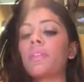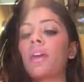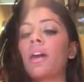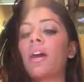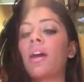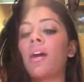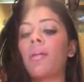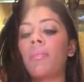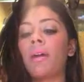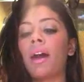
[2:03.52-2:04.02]

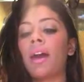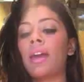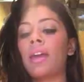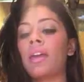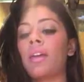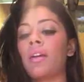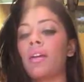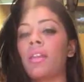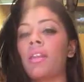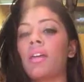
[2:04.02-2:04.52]
I
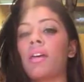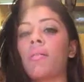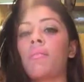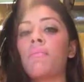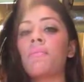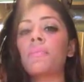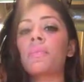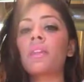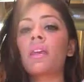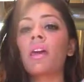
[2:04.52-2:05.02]
hear them.
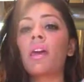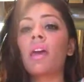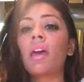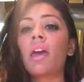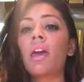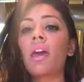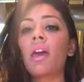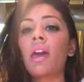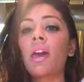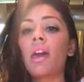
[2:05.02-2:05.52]

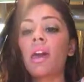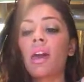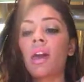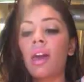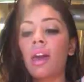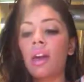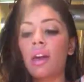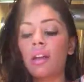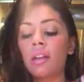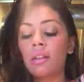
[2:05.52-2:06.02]

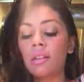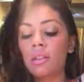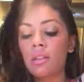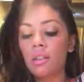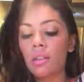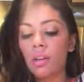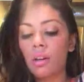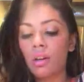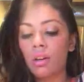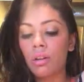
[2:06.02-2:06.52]
And
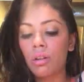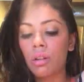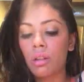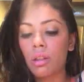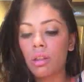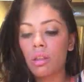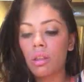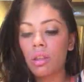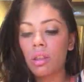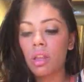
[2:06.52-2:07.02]
so
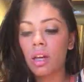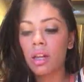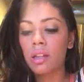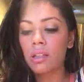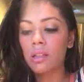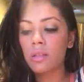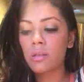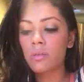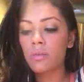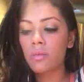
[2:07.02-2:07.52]

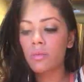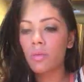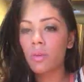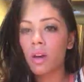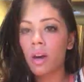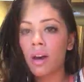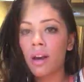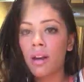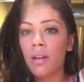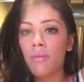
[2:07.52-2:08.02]
that's
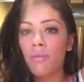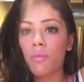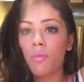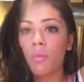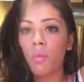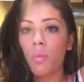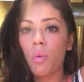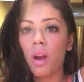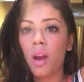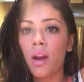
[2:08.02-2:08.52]
kind of
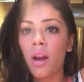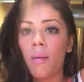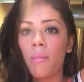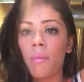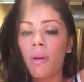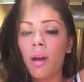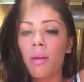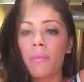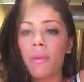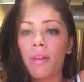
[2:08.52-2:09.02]
where I'm
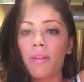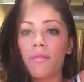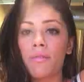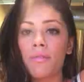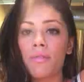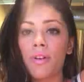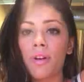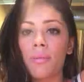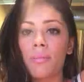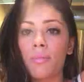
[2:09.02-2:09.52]
coming
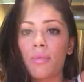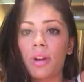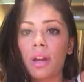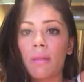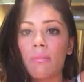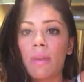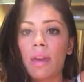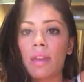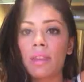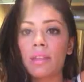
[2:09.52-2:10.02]
from when I
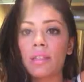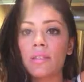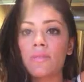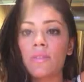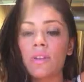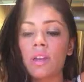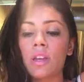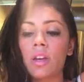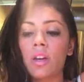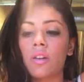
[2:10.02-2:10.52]
make this
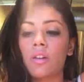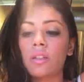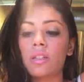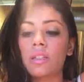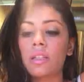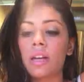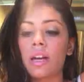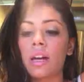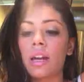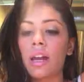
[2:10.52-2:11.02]
video, is
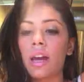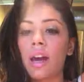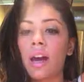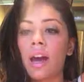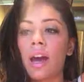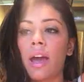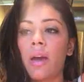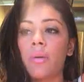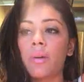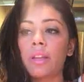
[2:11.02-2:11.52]
that
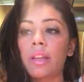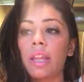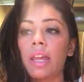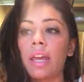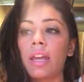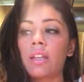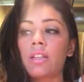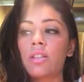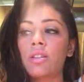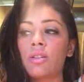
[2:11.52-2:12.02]
I would
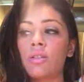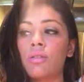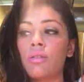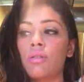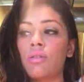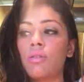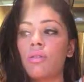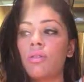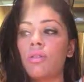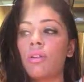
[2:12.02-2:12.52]
like
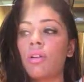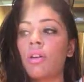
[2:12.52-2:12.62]
to